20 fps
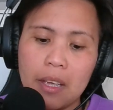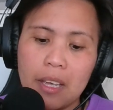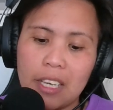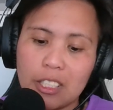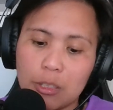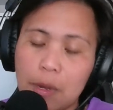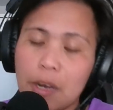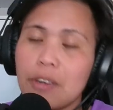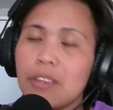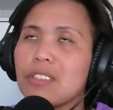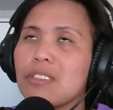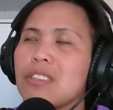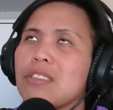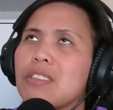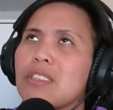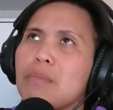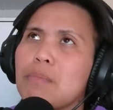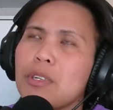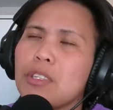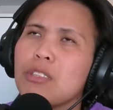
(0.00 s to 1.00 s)

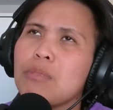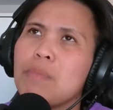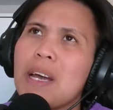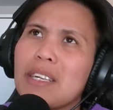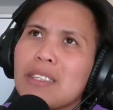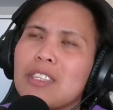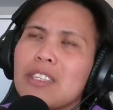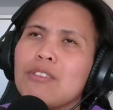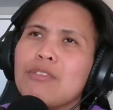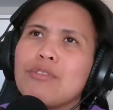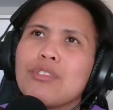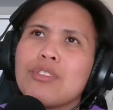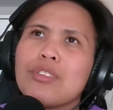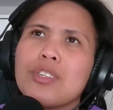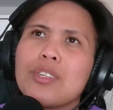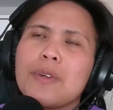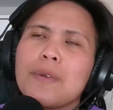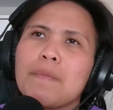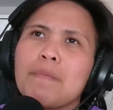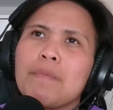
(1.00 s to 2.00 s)
experiences and perspectives,